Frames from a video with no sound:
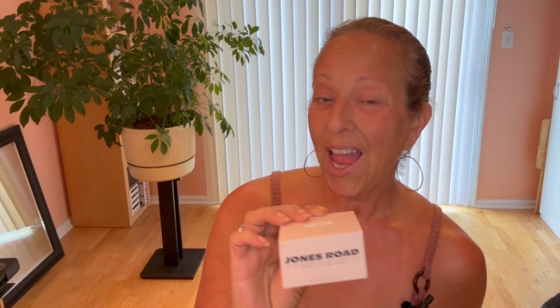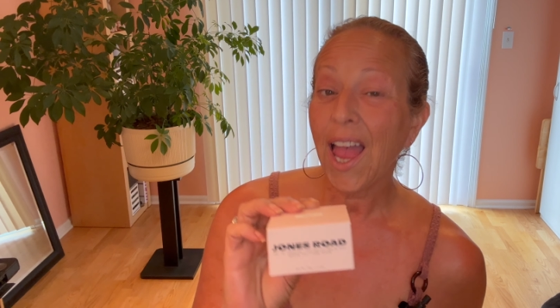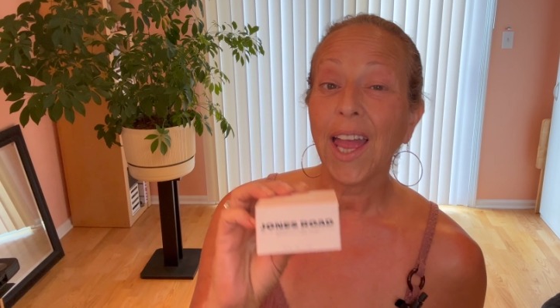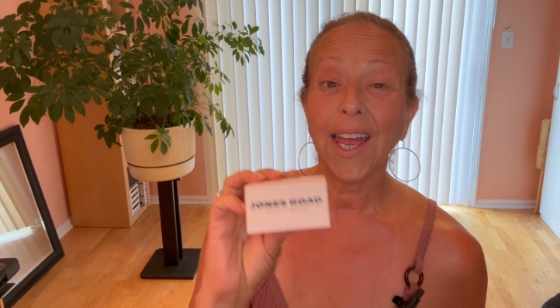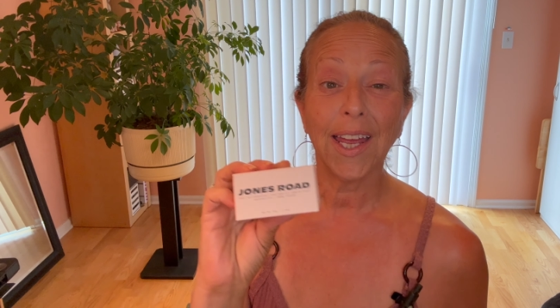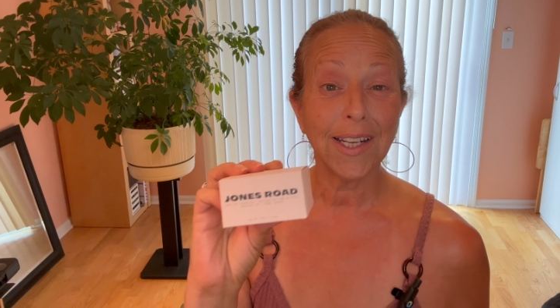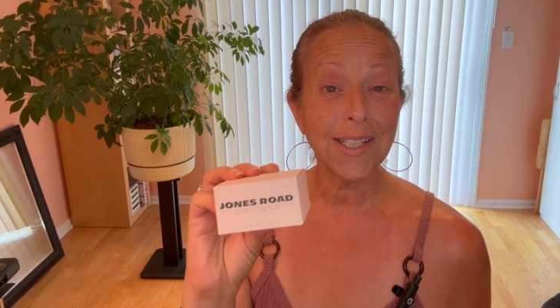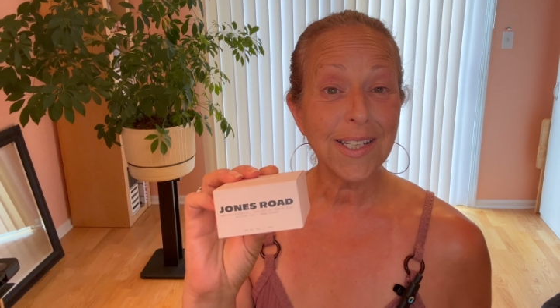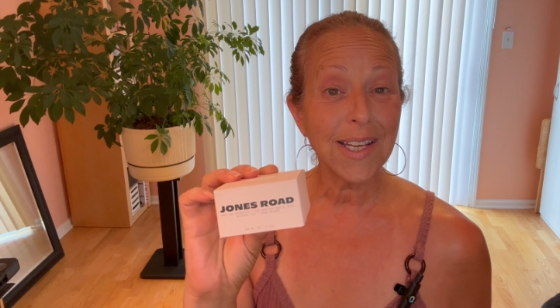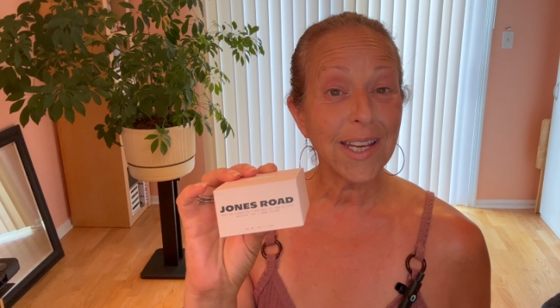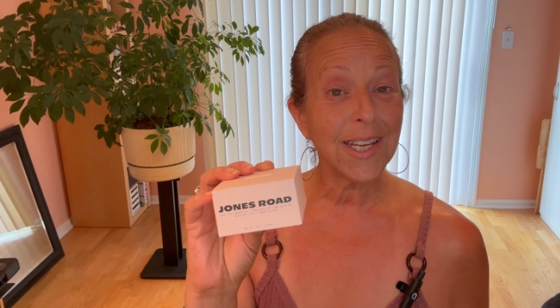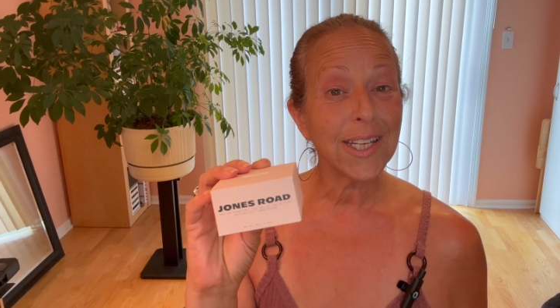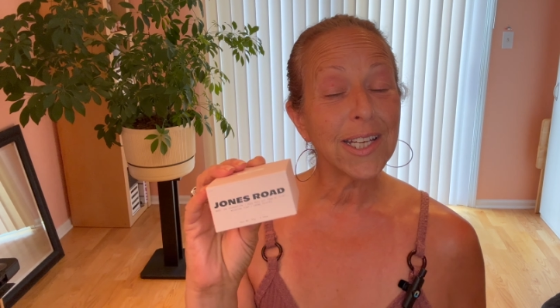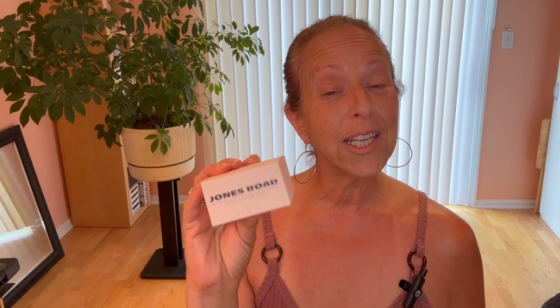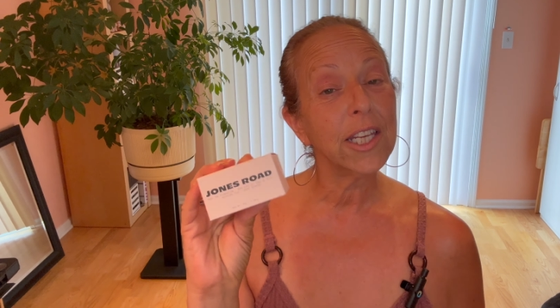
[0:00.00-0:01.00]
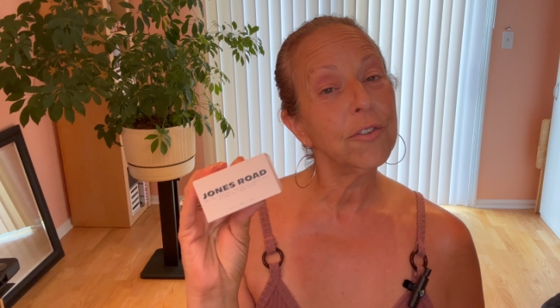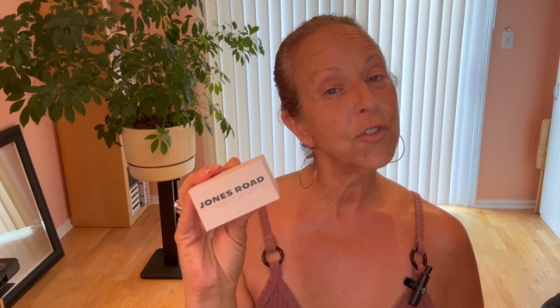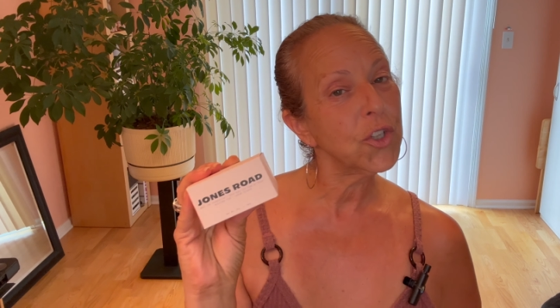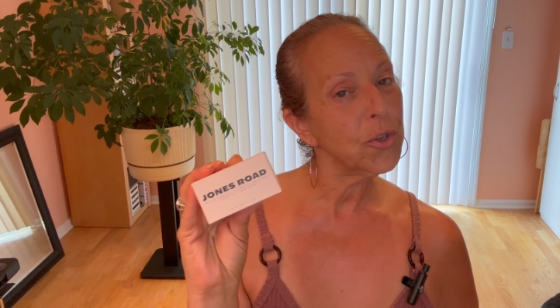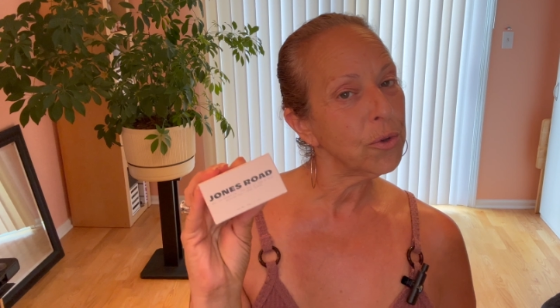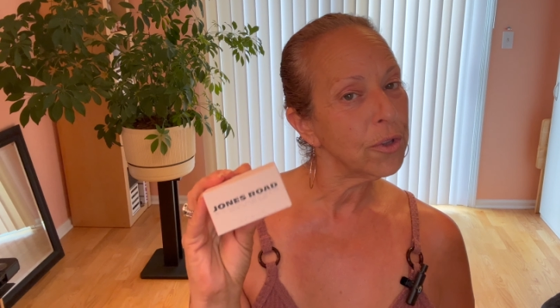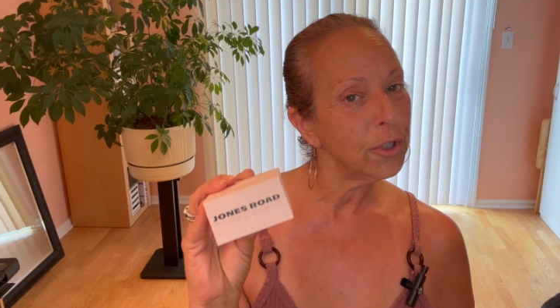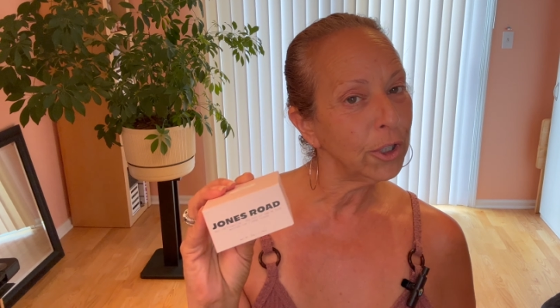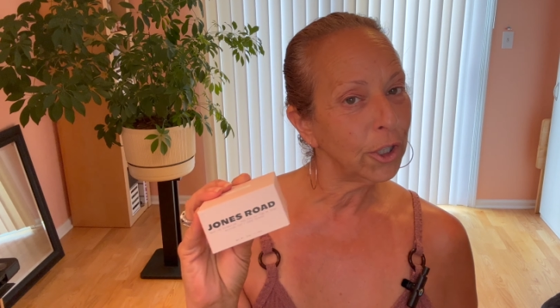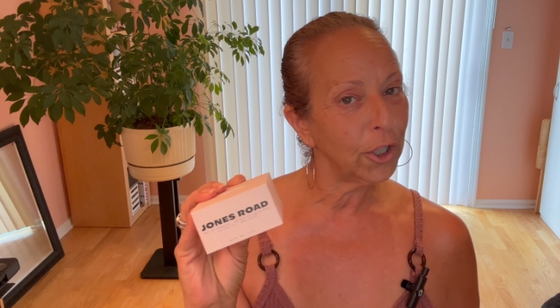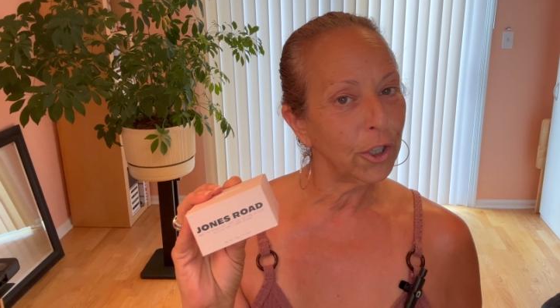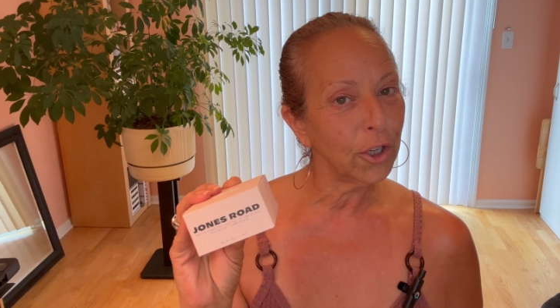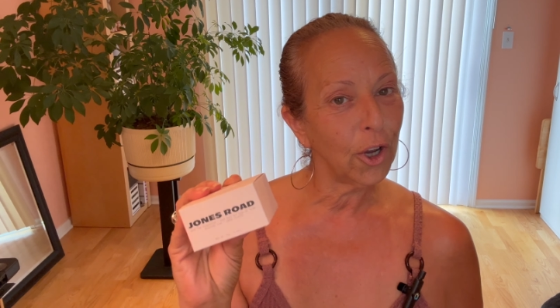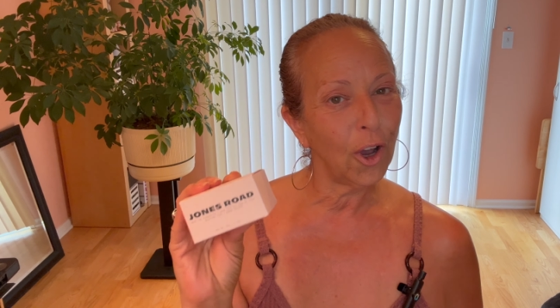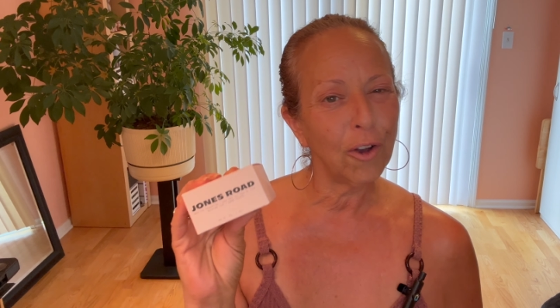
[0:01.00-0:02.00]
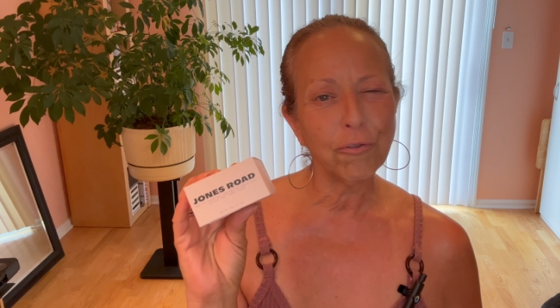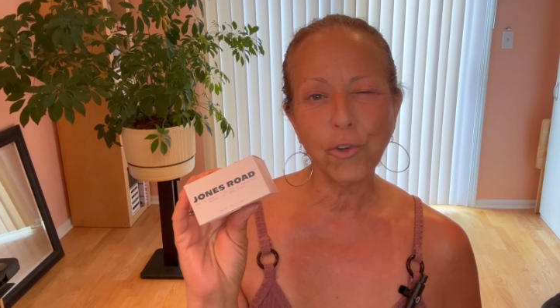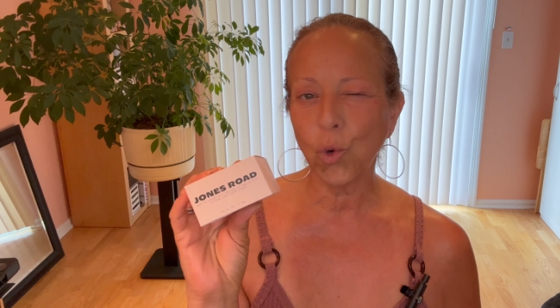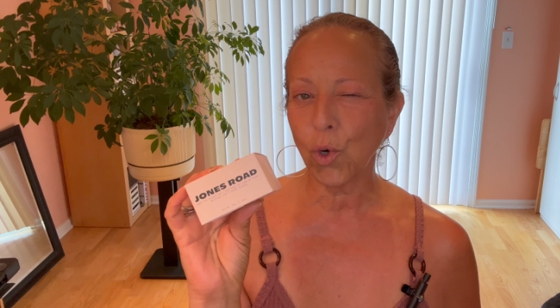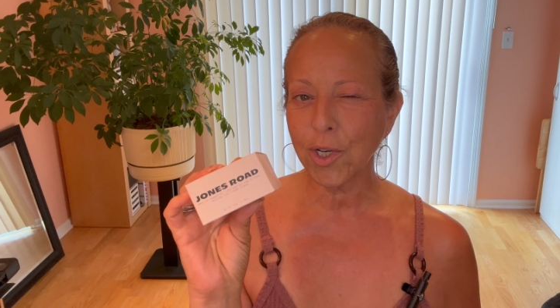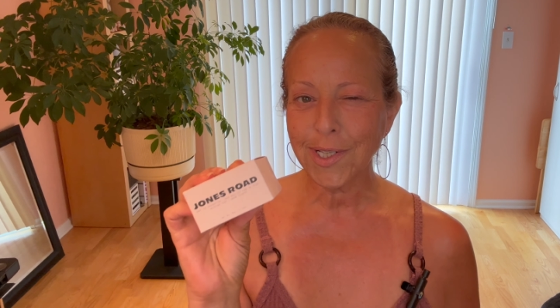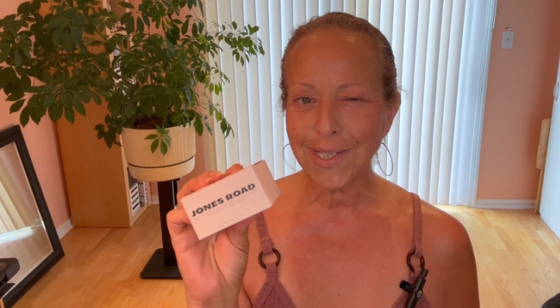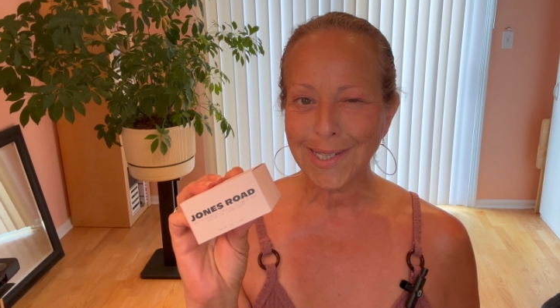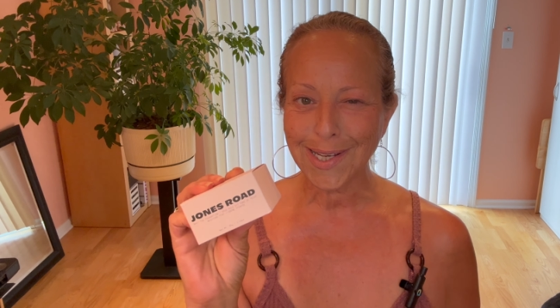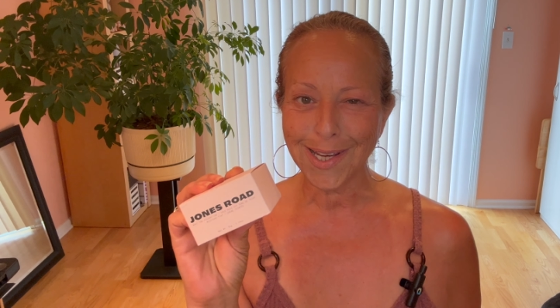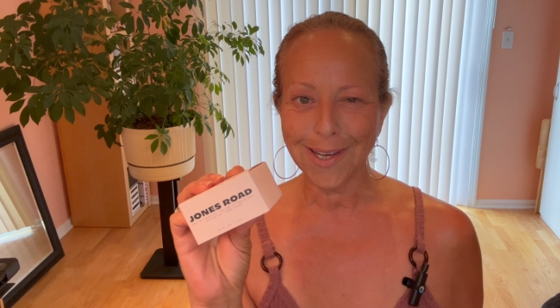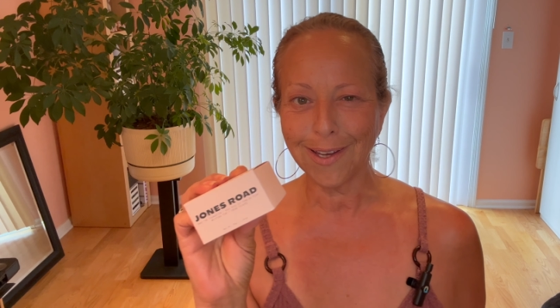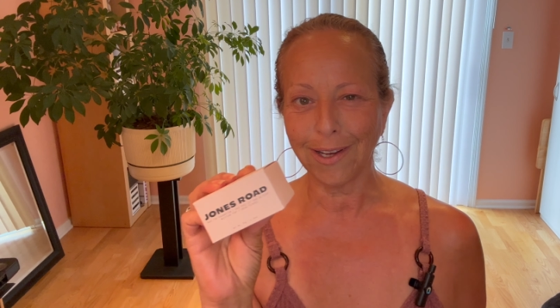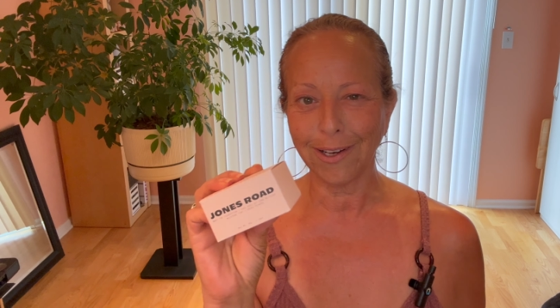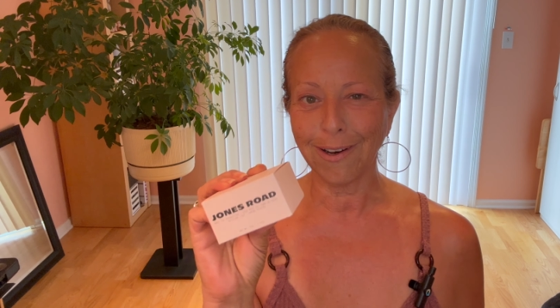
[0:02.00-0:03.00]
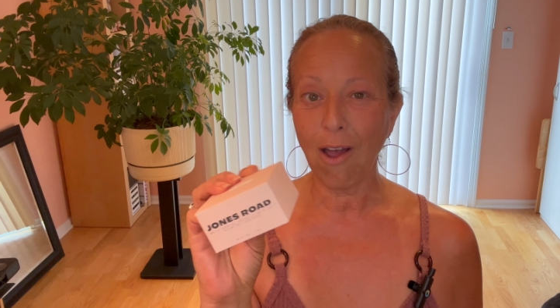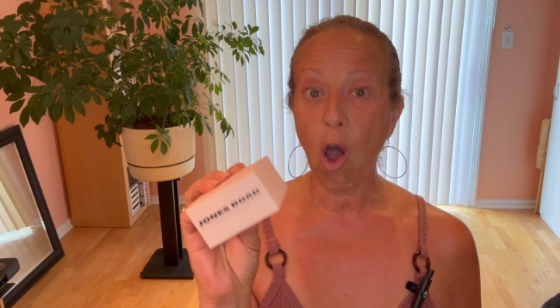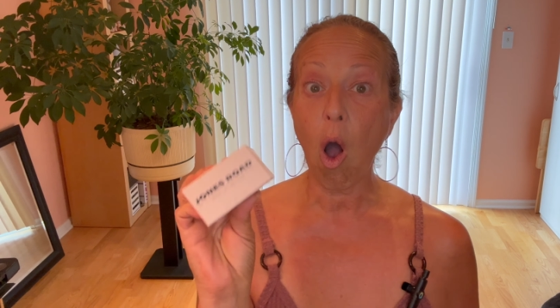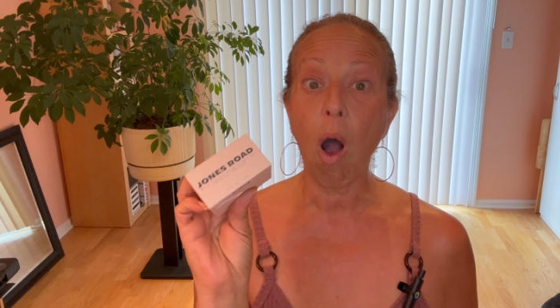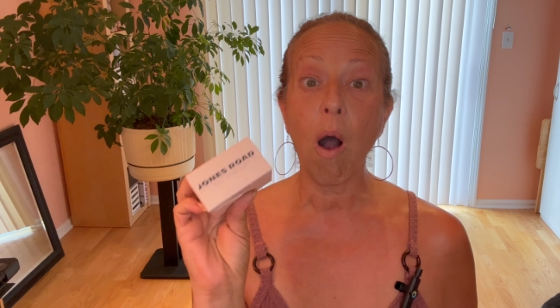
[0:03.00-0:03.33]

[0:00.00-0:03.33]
and it gives you the look of your skin